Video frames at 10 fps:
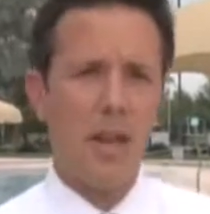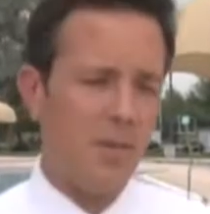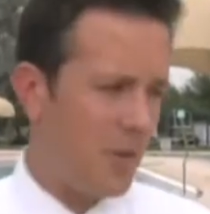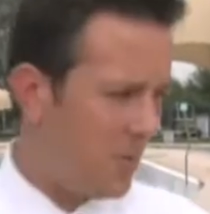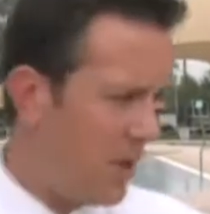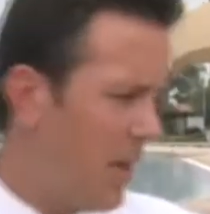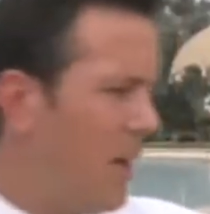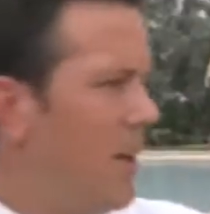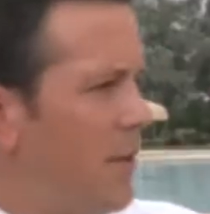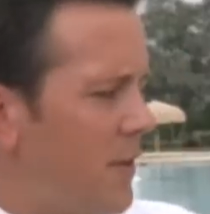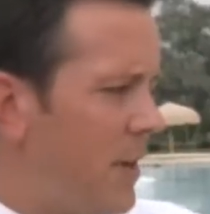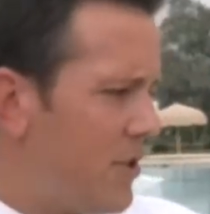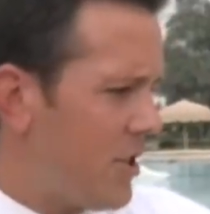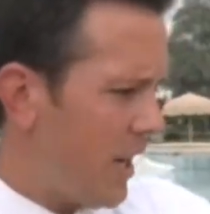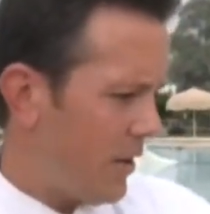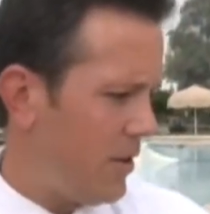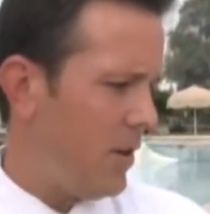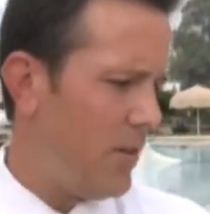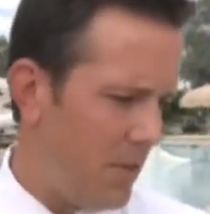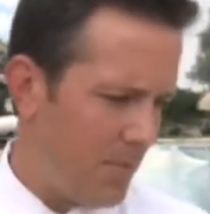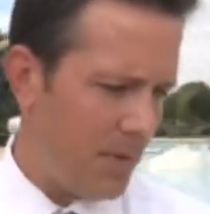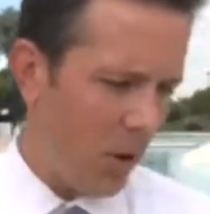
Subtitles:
out there. But the City of Chandler, they've been